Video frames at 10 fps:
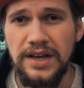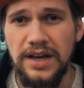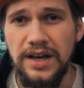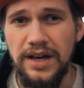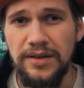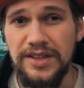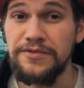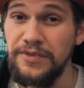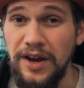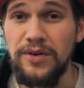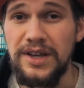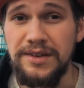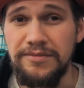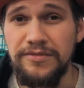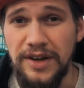Uh, that's very,
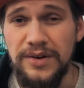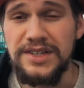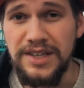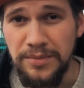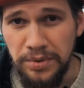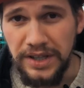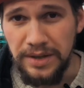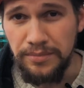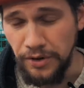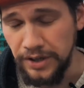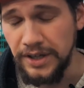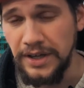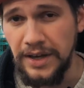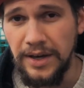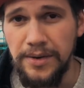very simply put.
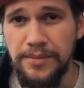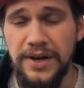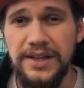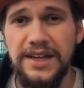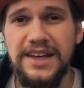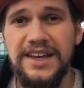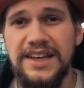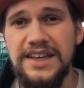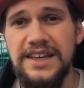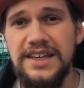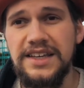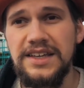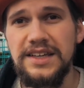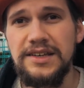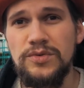But
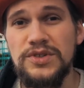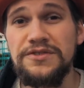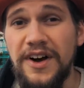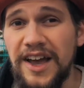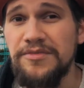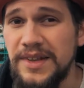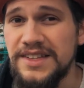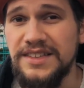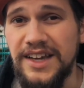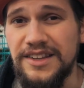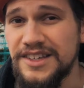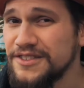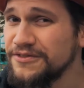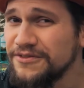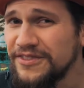he was five minutes late, just
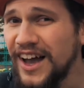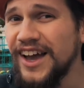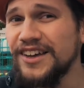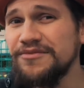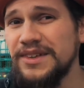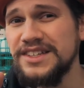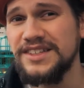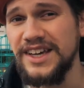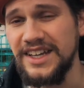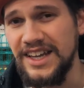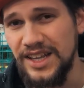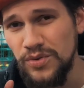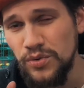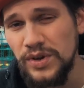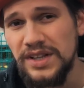five minutes late, and he
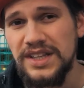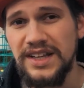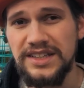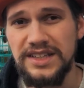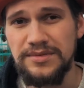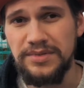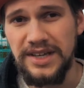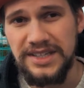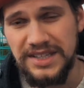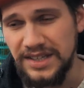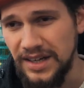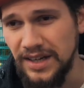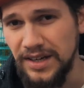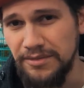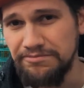really liked this place.
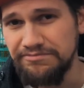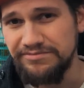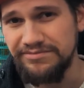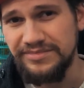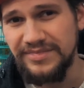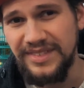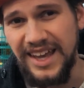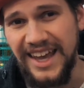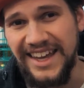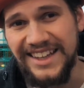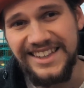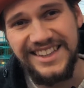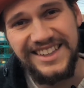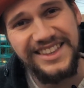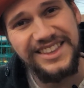Um, and
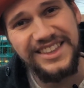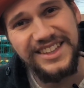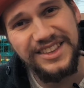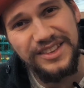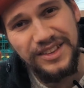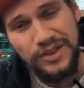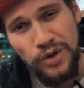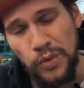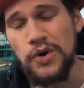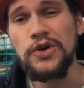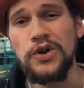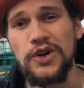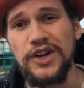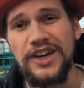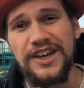the, the worker,
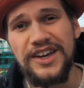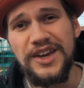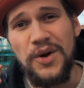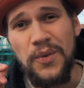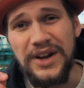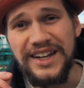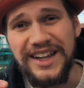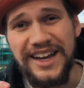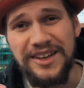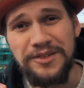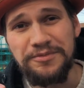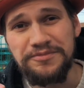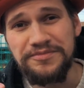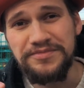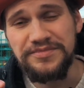wouldn't let him
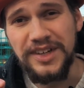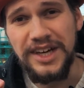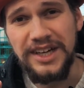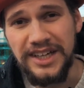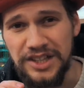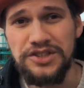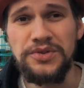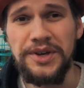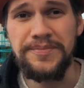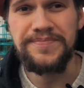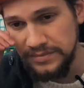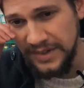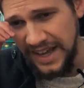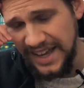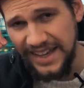uh, get the shuin.
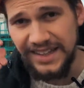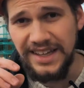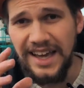And